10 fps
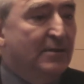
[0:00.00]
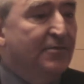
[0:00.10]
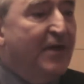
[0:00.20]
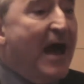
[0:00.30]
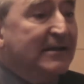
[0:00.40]

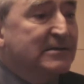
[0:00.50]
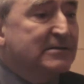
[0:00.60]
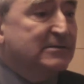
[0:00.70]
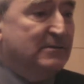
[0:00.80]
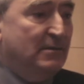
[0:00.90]
And
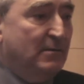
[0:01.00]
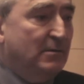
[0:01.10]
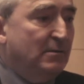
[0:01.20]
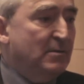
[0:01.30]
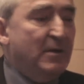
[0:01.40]
that's
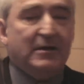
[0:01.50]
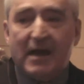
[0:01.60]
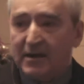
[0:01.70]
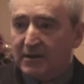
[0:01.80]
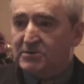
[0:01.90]
the
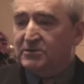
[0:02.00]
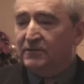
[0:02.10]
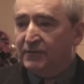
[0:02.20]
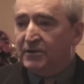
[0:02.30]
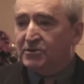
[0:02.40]
mechanics
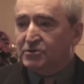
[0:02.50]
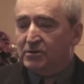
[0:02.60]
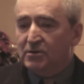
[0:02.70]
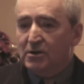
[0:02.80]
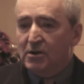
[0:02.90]
of
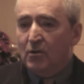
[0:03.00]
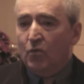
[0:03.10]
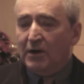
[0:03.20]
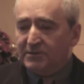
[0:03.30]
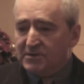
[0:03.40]
addiction.
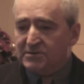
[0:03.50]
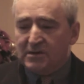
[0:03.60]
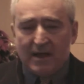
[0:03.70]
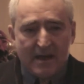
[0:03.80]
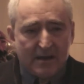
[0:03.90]
What does
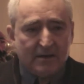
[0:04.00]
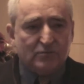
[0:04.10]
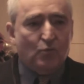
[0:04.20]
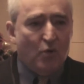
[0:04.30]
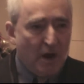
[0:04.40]
an
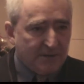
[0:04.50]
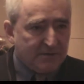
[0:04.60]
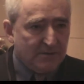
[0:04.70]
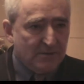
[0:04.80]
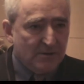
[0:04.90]
addict
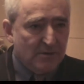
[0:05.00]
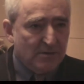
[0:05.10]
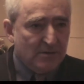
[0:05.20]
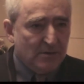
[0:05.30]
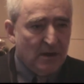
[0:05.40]
want?
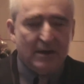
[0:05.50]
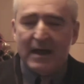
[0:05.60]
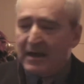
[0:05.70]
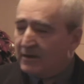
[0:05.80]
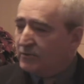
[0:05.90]
An
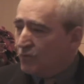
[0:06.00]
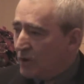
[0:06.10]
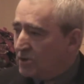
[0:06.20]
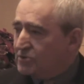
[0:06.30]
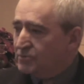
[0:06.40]
addict
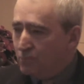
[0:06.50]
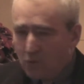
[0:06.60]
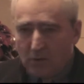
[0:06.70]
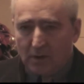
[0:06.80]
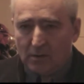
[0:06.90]
wants
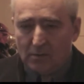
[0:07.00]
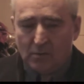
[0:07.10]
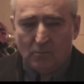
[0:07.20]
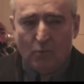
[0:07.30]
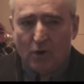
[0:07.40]
more.
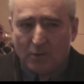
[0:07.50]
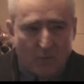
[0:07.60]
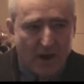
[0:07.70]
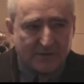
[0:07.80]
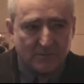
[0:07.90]
More
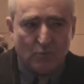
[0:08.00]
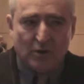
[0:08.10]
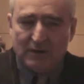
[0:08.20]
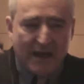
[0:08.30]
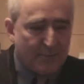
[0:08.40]
what?
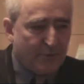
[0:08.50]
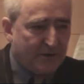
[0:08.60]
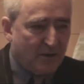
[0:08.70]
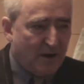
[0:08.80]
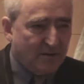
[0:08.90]
More
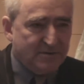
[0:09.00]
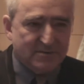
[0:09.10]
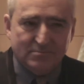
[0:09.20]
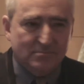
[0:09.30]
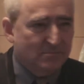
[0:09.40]
library
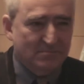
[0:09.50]
cards?